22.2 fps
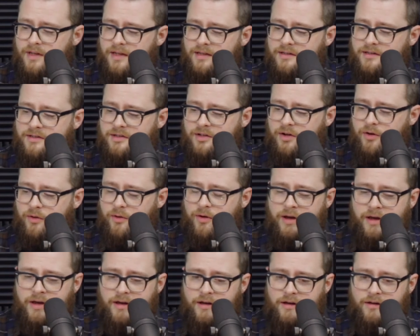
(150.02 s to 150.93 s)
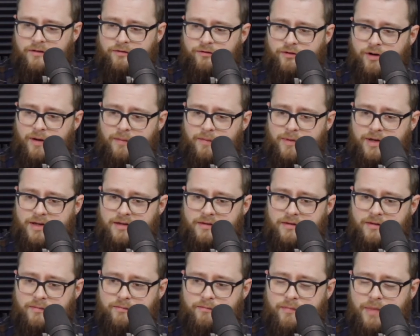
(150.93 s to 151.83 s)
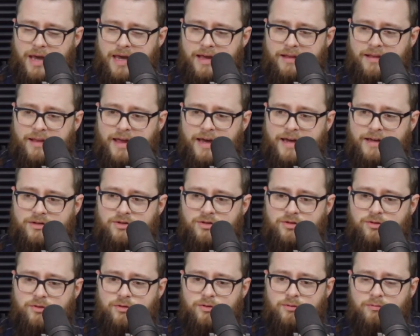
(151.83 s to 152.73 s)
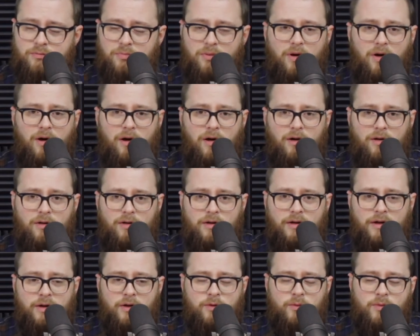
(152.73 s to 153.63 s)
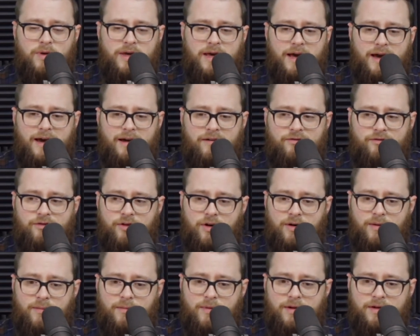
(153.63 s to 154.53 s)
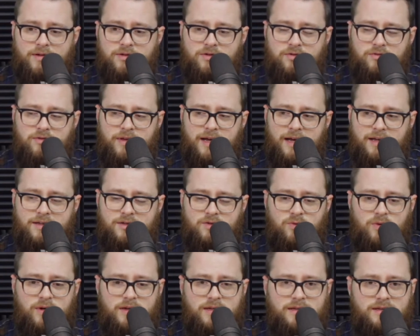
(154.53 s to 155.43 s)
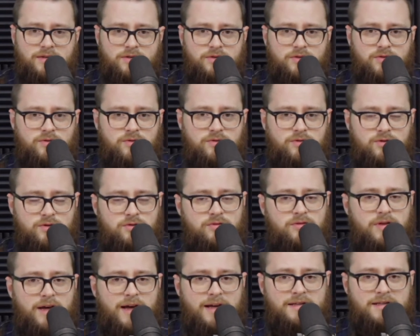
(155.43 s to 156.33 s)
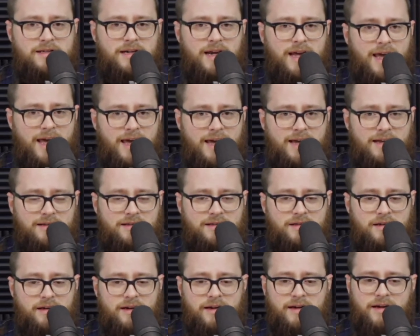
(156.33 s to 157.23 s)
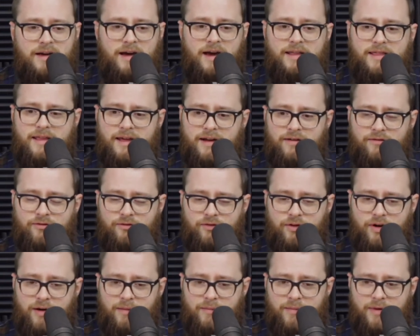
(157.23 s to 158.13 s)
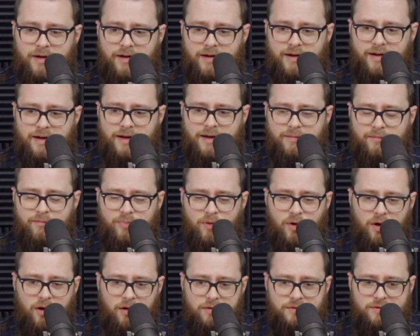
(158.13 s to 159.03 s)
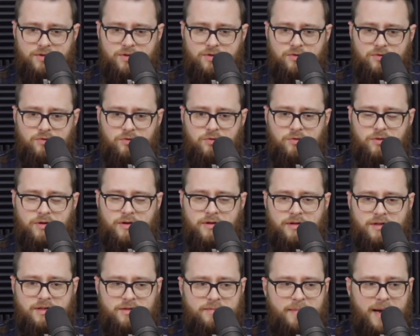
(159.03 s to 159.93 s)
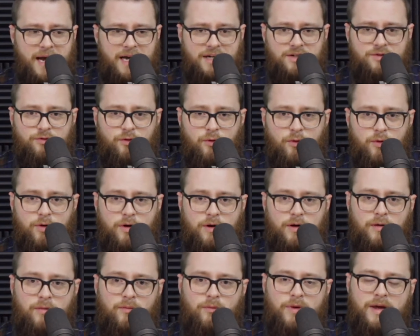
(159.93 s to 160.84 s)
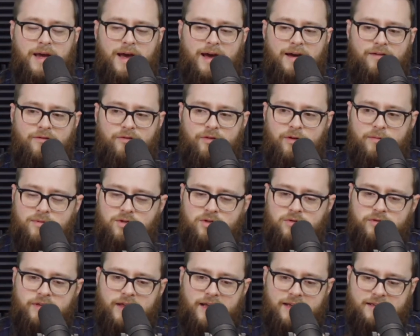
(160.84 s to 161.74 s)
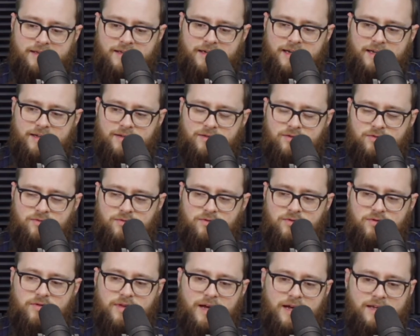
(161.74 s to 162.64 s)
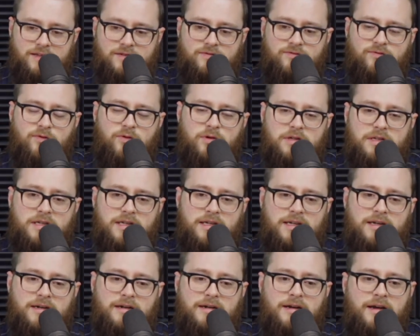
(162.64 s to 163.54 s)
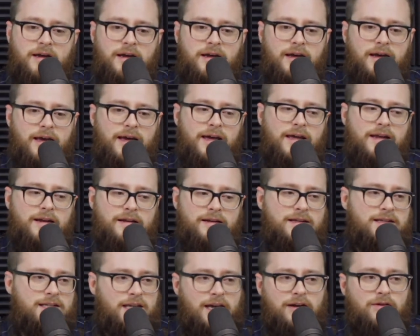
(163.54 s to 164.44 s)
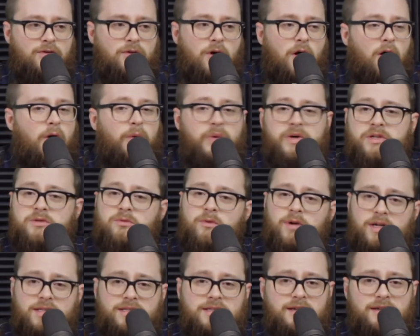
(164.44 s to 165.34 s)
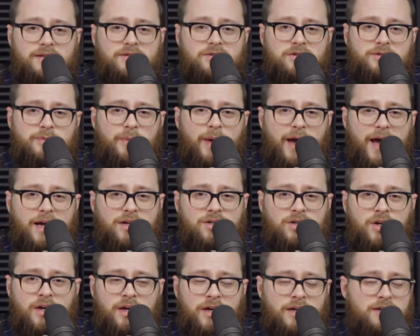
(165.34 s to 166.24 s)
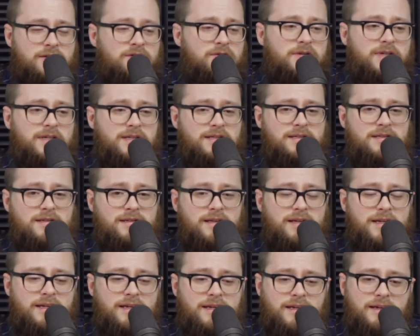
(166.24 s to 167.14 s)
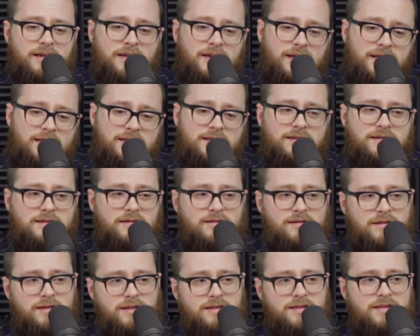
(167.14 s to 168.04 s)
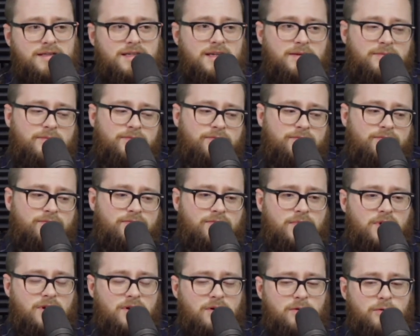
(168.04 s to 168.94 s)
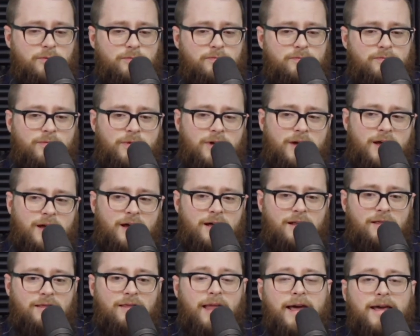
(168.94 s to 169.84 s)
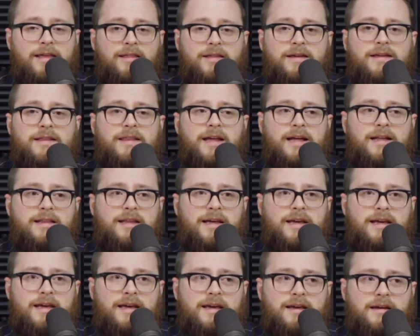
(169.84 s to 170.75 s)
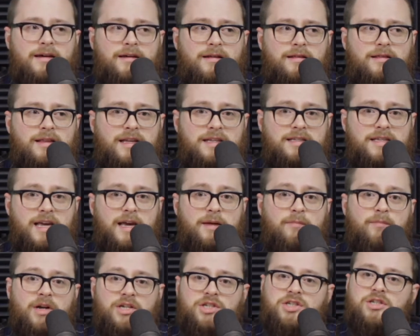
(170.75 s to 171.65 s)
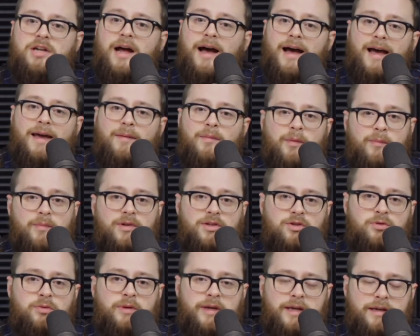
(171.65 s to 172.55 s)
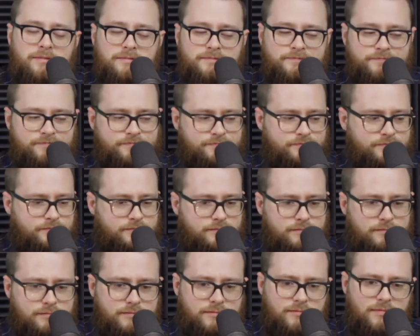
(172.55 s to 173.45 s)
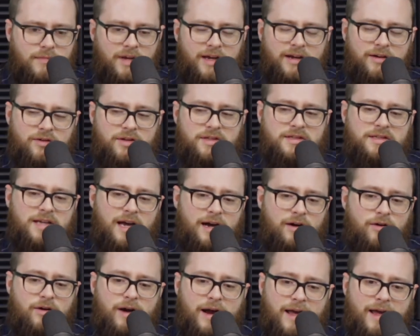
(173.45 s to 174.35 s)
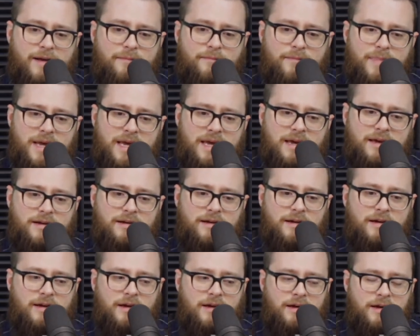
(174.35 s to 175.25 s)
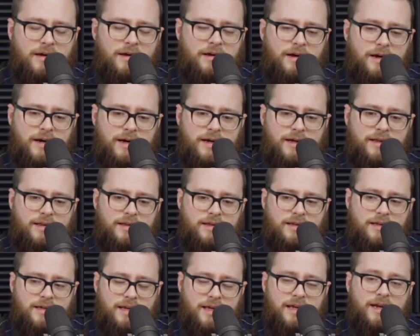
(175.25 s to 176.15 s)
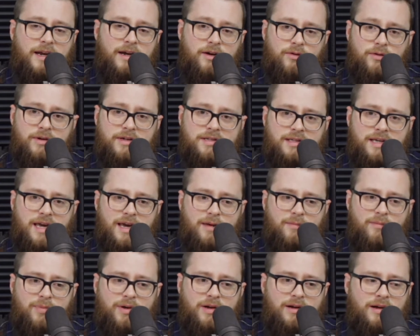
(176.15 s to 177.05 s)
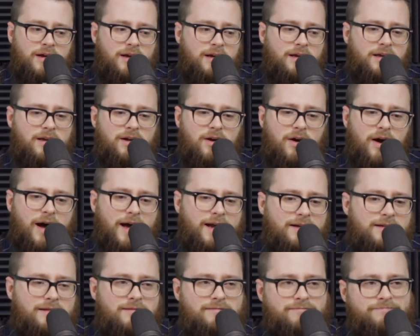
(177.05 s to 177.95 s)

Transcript: And so from Melee to Brawl, we had from 2001 to 2008, and then from uh, Brawl to Smash 4, we had from 2008 to 2014. And Nintendo always wants another Smash, so it doesn't it it doesn't seem you know likely that they they take much time in between. I know that Sakurai had made uh, the Kid Icarus game, but you know I